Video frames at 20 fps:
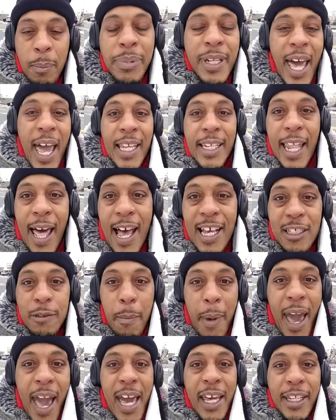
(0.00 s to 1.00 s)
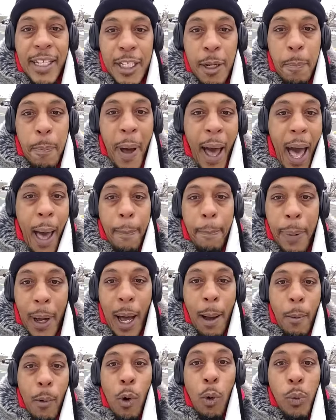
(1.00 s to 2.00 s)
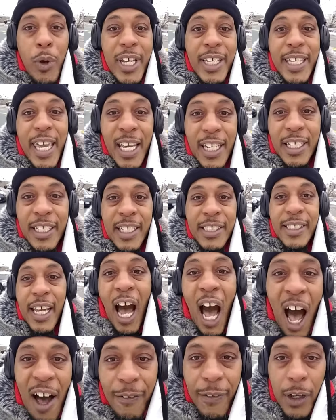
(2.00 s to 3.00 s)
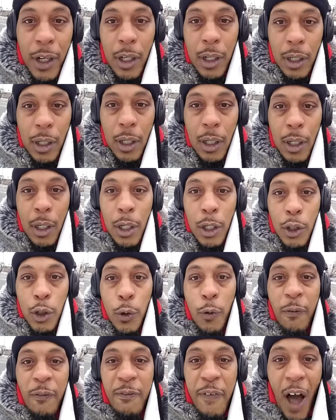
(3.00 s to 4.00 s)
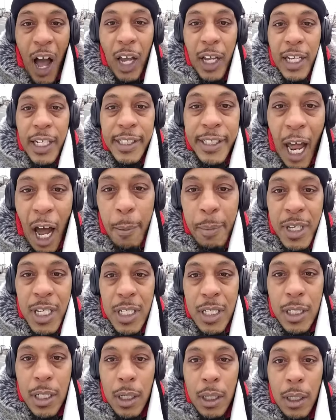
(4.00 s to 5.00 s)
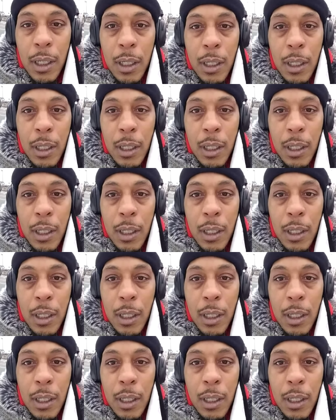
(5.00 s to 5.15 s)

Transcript: Black Lives Matter need to pop up when we killing each other, you fucking dummies.